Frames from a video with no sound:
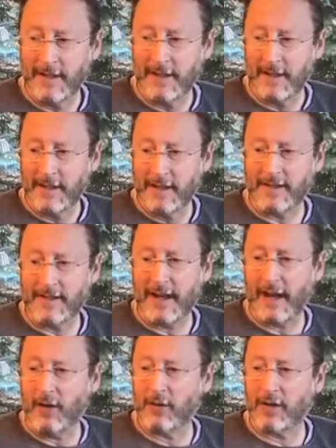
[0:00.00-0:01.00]
Is the
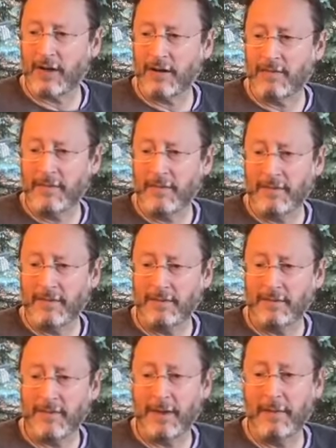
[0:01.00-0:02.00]
outcome
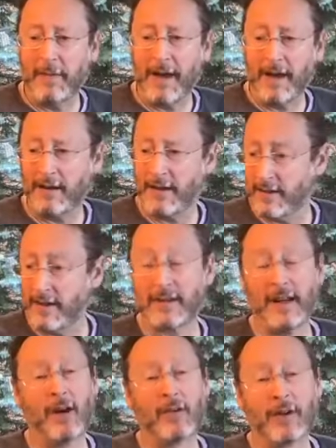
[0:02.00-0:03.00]
that matters? Is it the
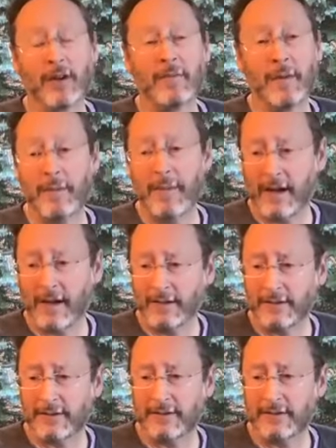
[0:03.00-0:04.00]
outcome that
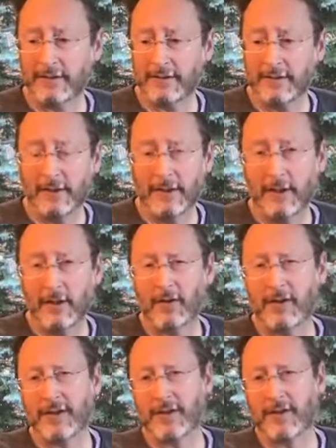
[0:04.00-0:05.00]
matters? Or
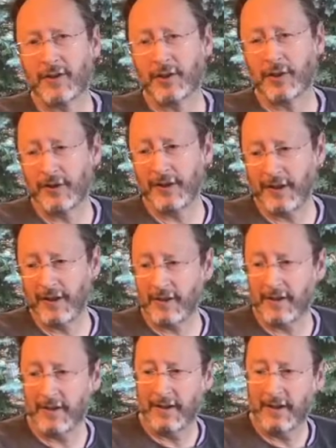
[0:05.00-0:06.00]
is it the journey
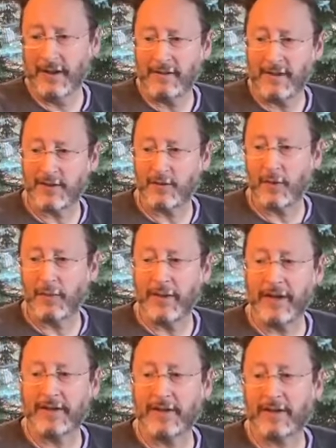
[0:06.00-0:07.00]
that is what
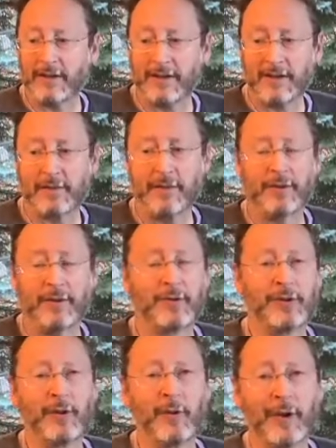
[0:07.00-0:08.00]
makes a
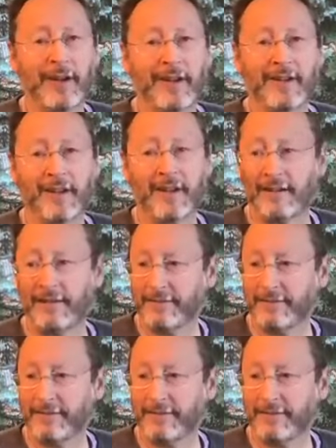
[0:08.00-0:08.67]
spiritually awakened life?